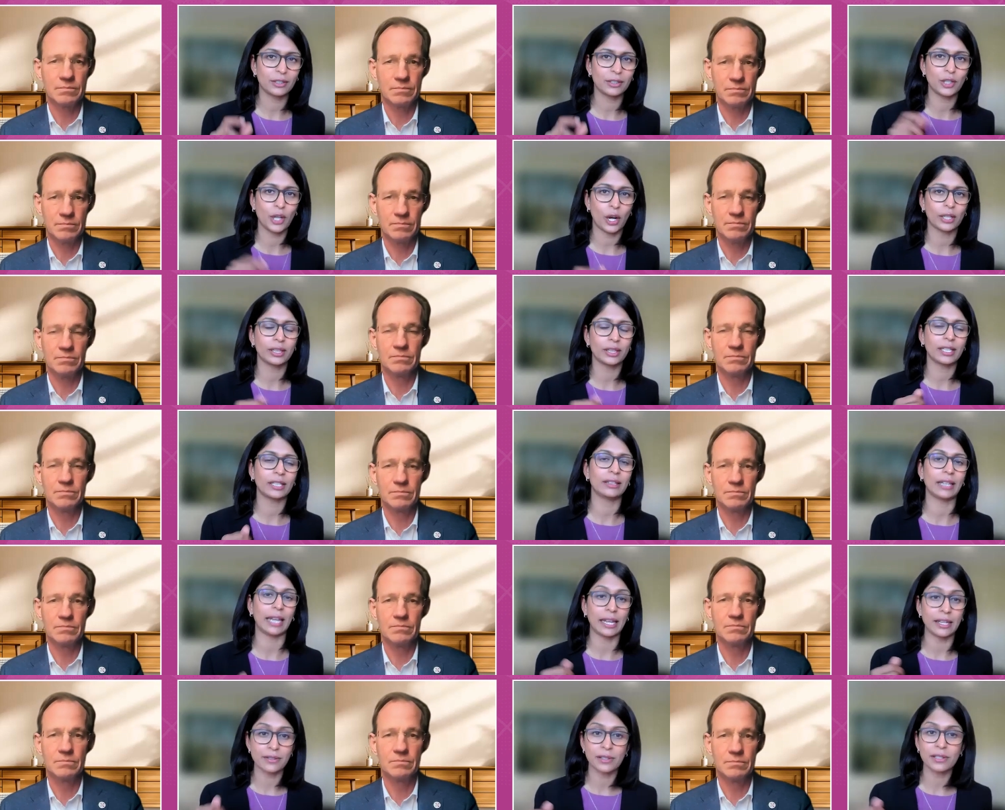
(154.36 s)
Speaker 1: not hmm. the
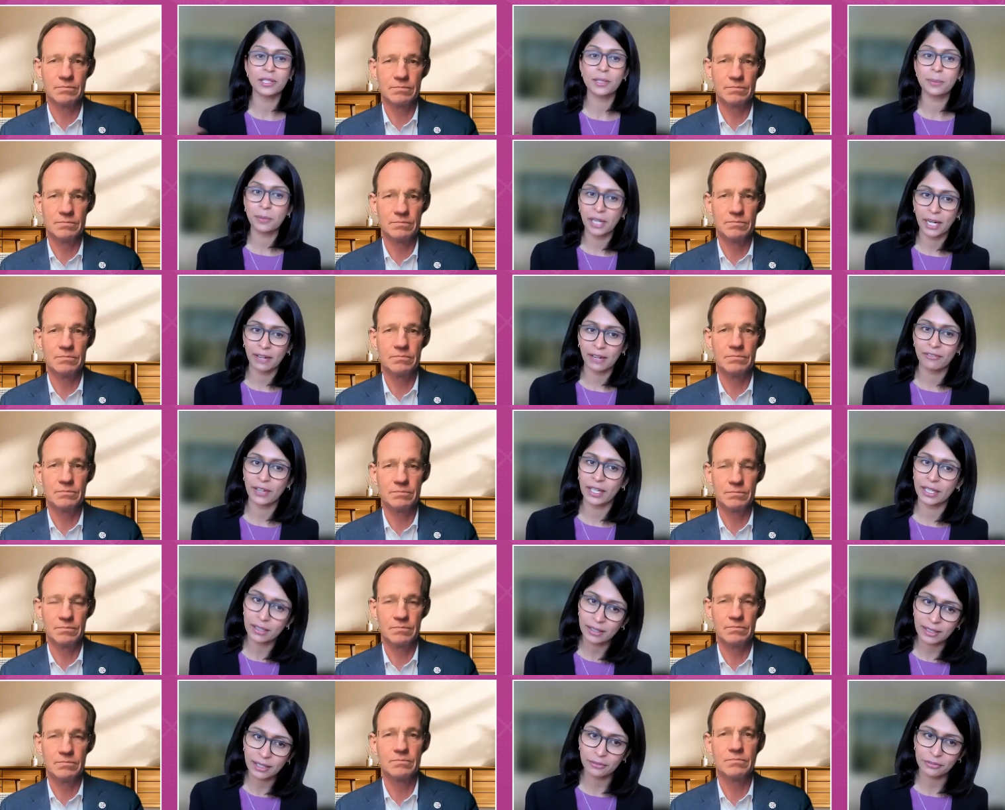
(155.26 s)
nasal spray
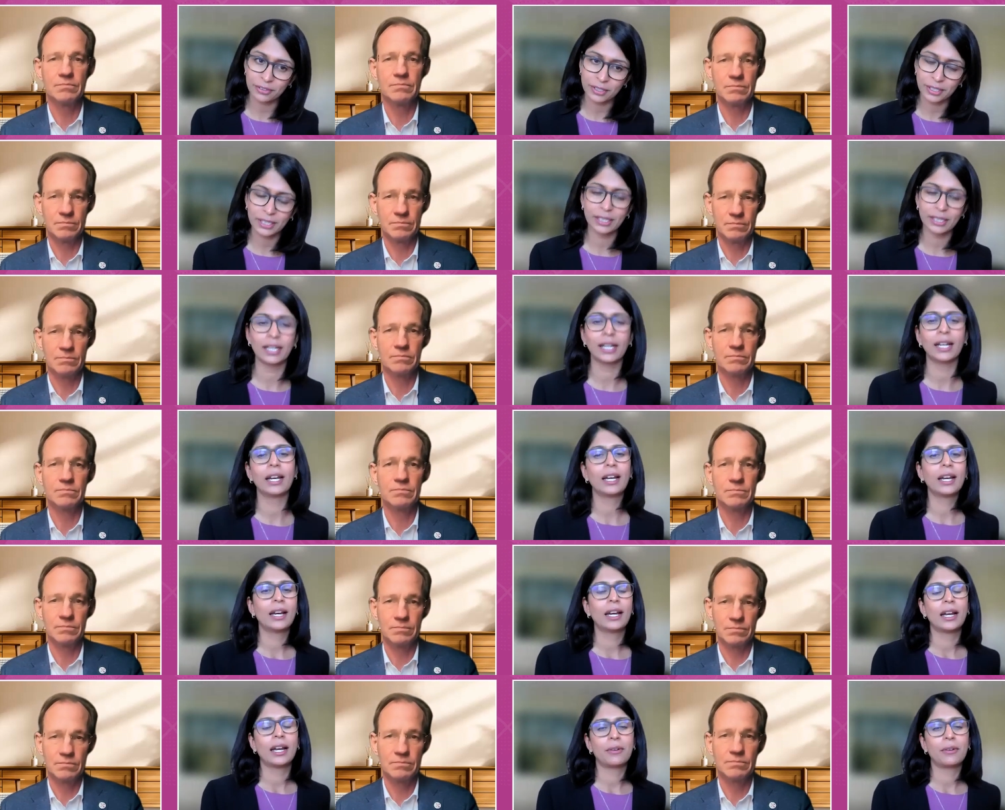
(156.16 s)
phenylephrine,
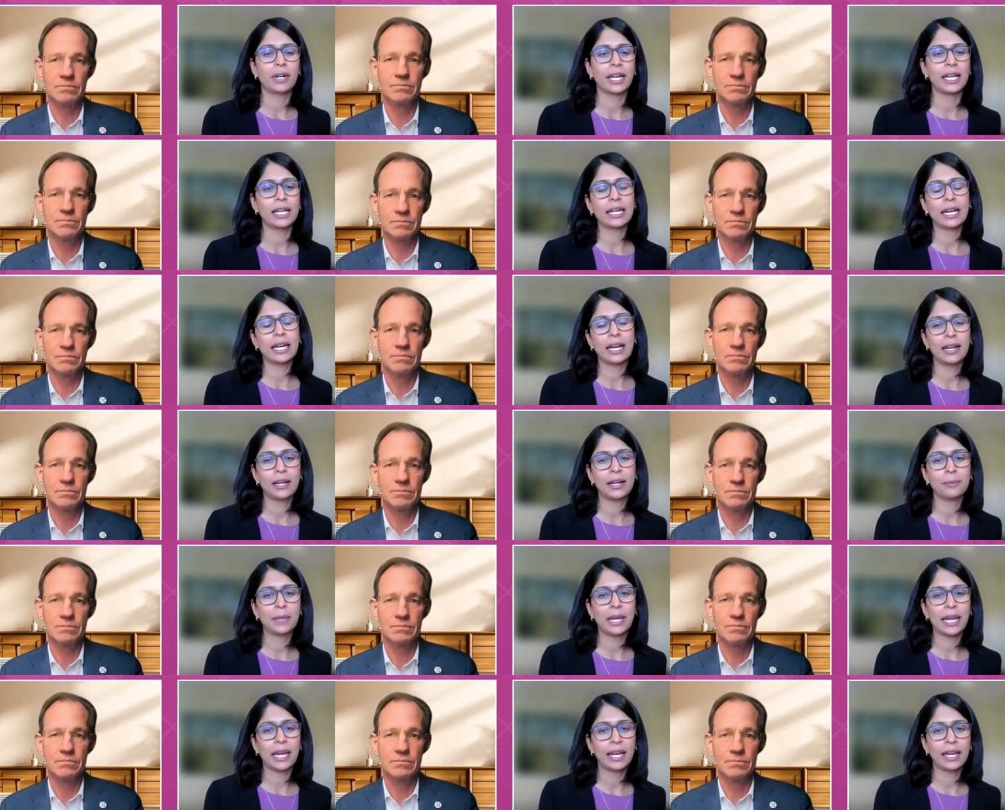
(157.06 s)
right?
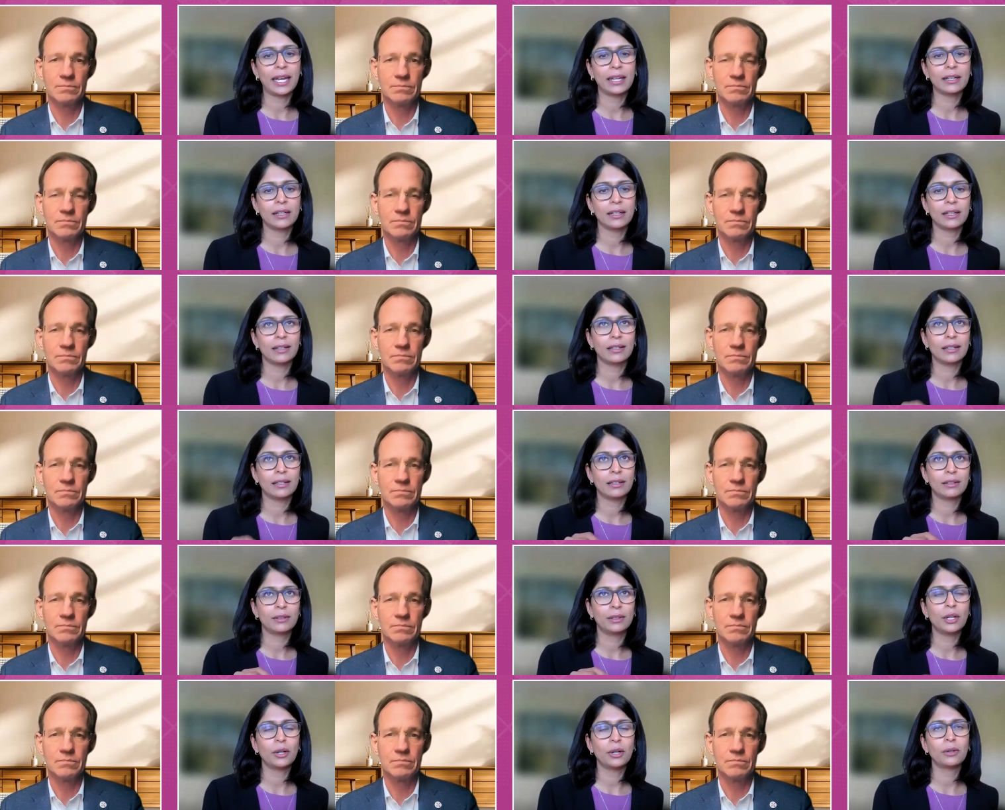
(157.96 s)
Um, and
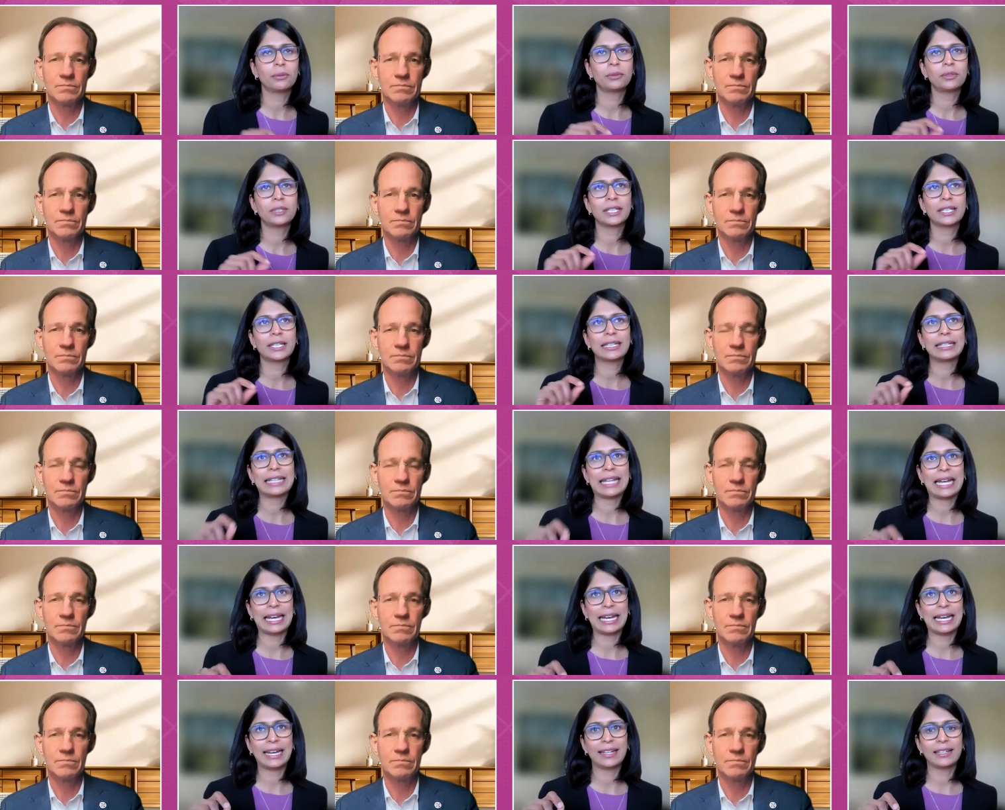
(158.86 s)
note
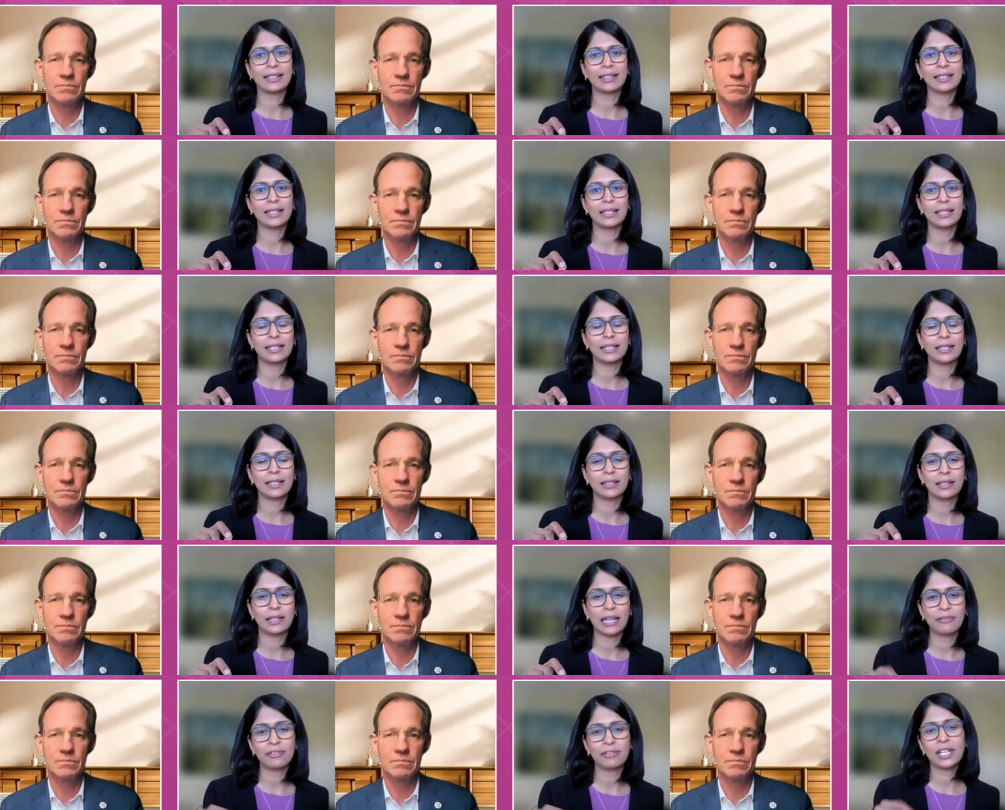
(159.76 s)
that
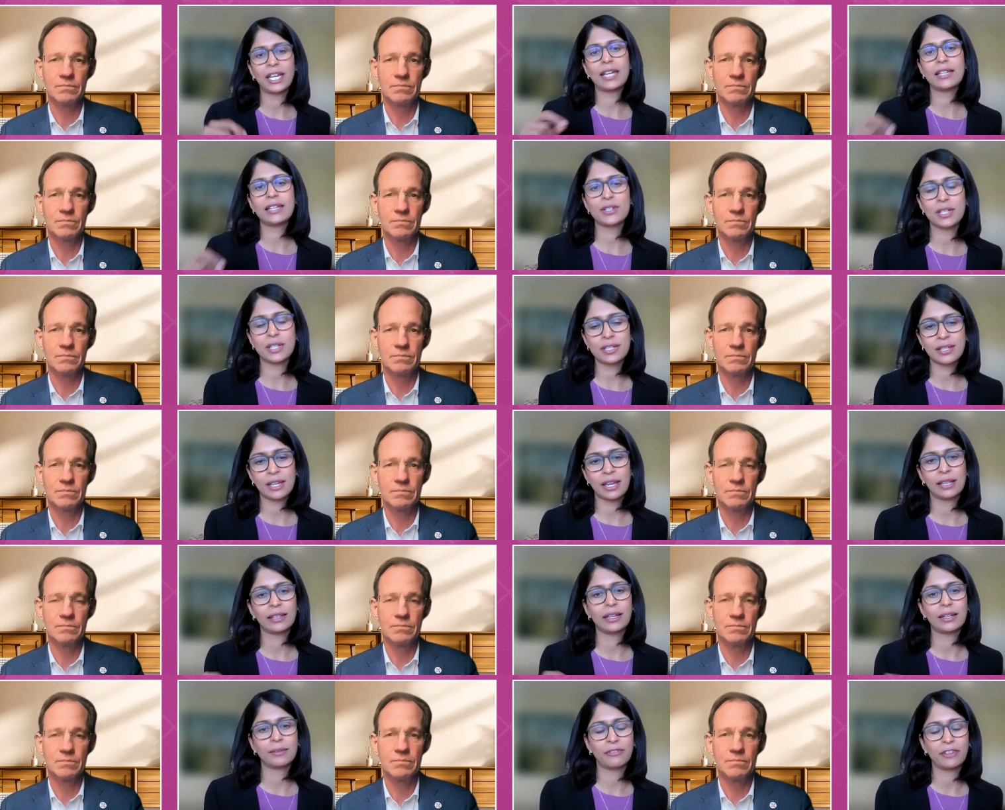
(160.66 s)
FDA is just saying
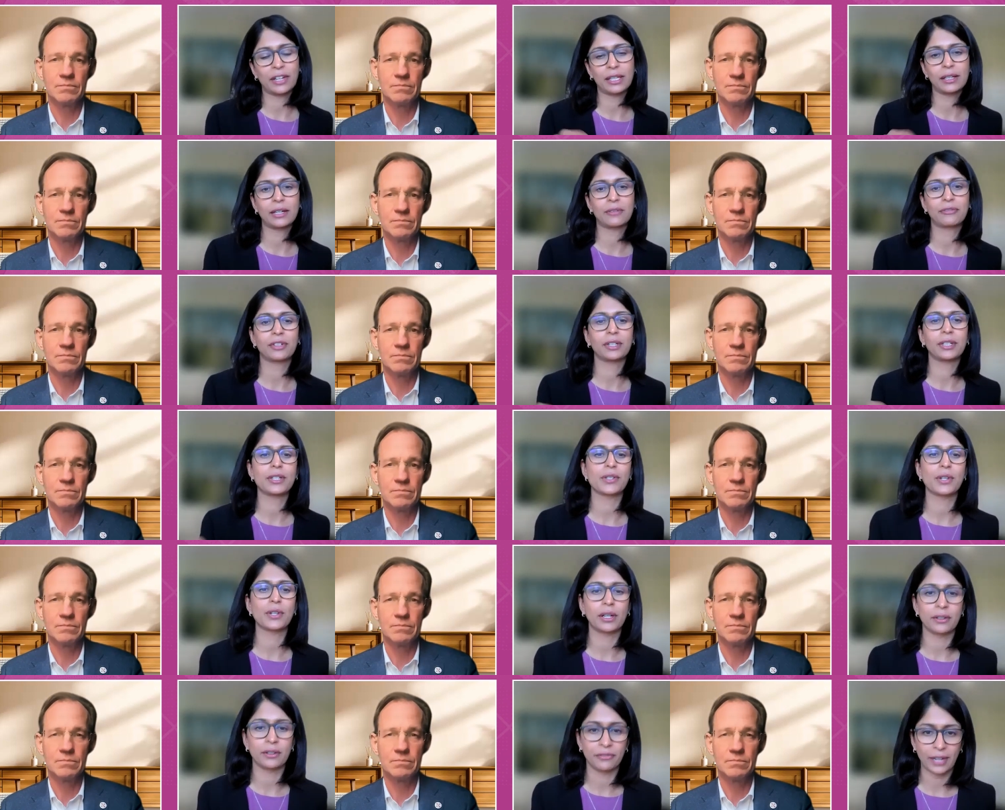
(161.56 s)
that phenylephrine is
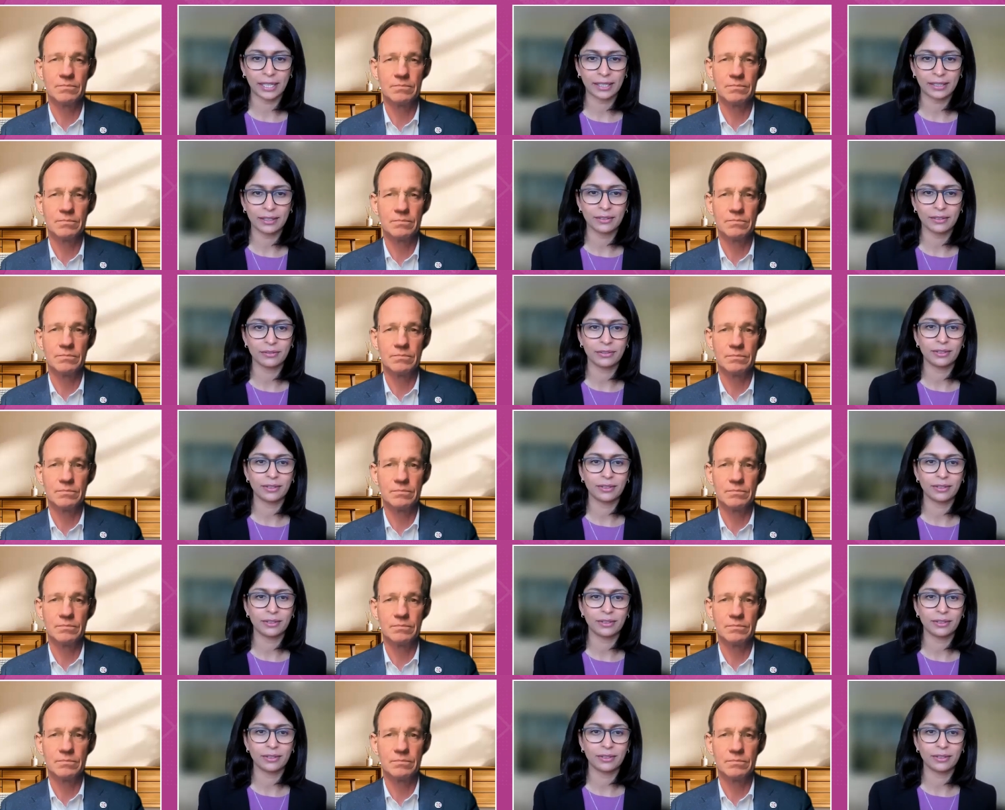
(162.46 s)
not effective,